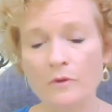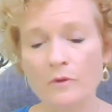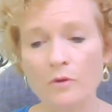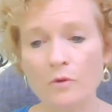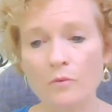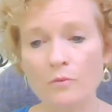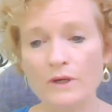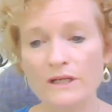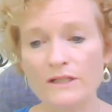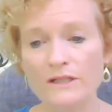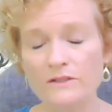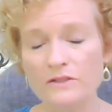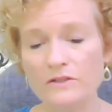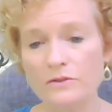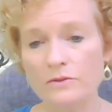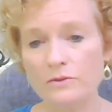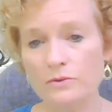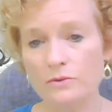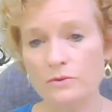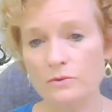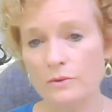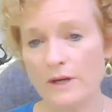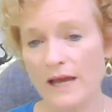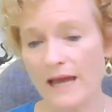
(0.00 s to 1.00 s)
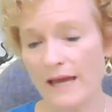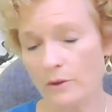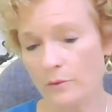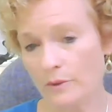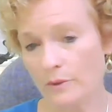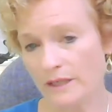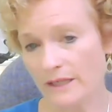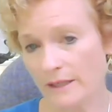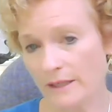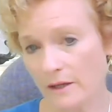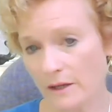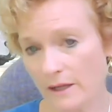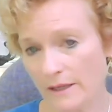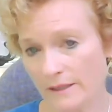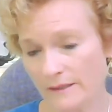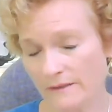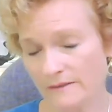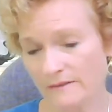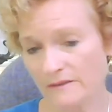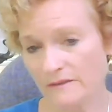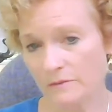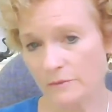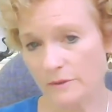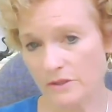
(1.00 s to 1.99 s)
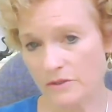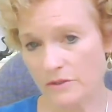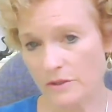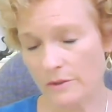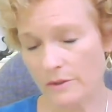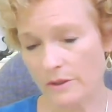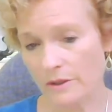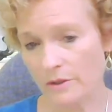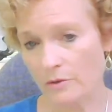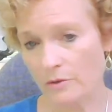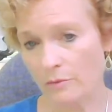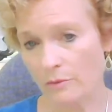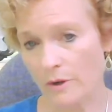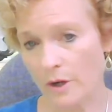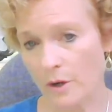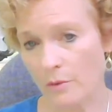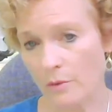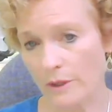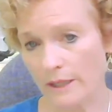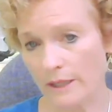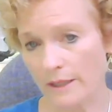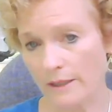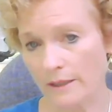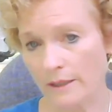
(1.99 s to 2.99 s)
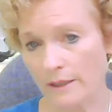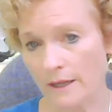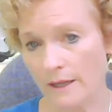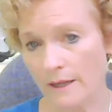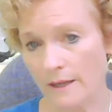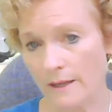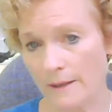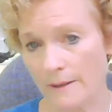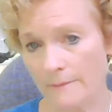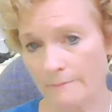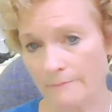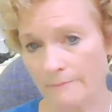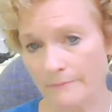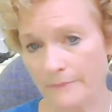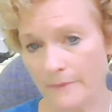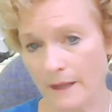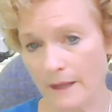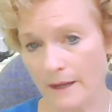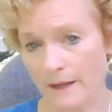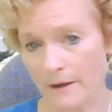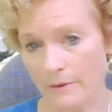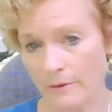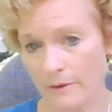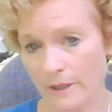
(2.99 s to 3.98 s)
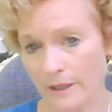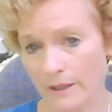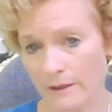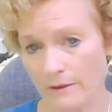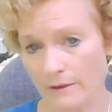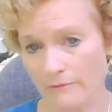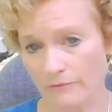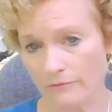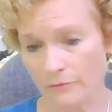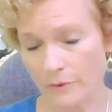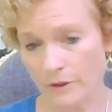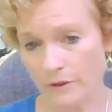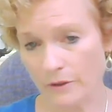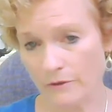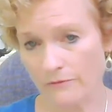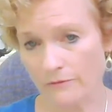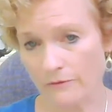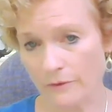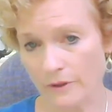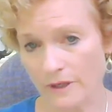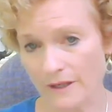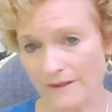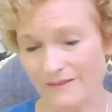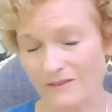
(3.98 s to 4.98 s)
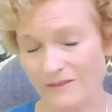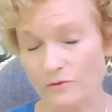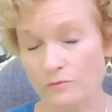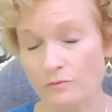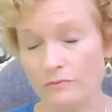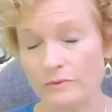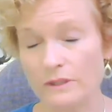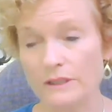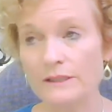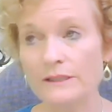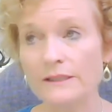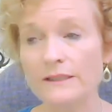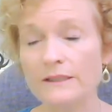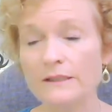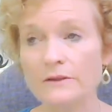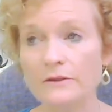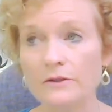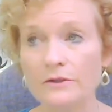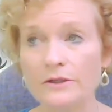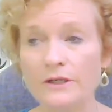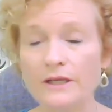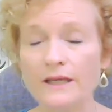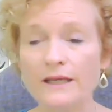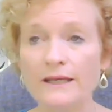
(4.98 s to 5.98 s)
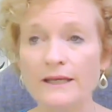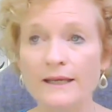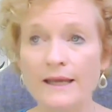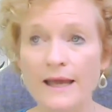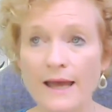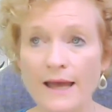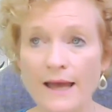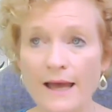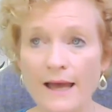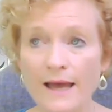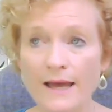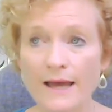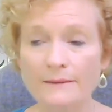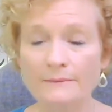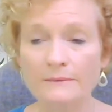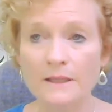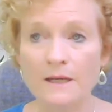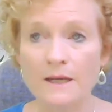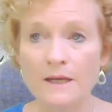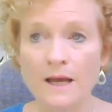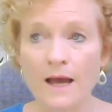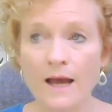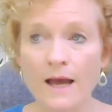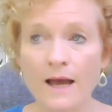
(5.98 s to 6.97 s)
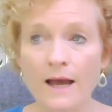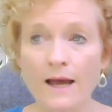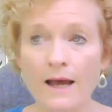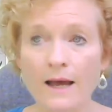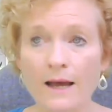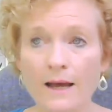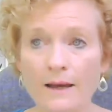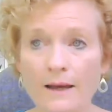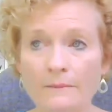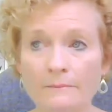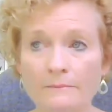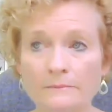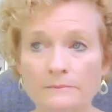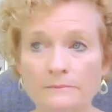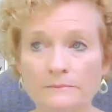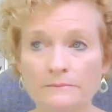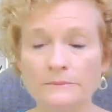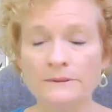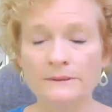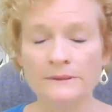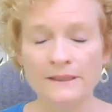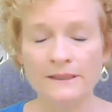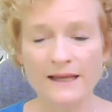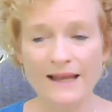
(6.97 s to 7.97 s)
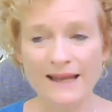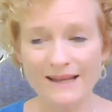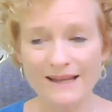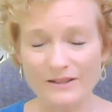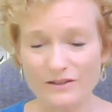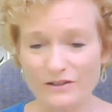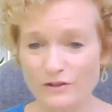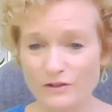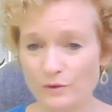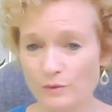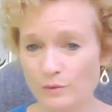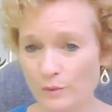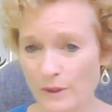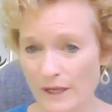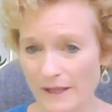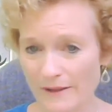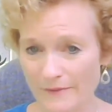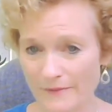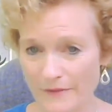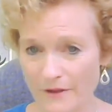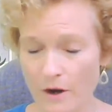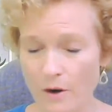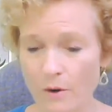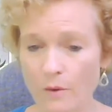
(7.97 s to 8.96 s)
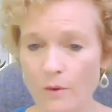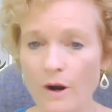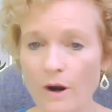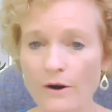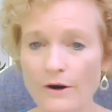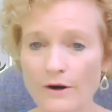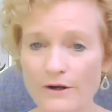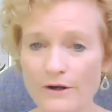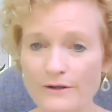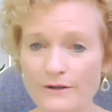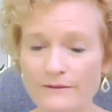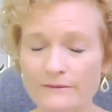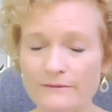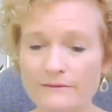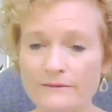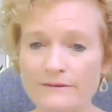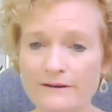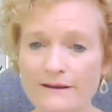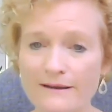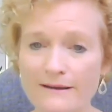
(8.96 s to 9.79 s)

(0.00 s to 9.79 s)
we do equity audits, which are a growing area of work for us, really looking at, as you well know, Hardin,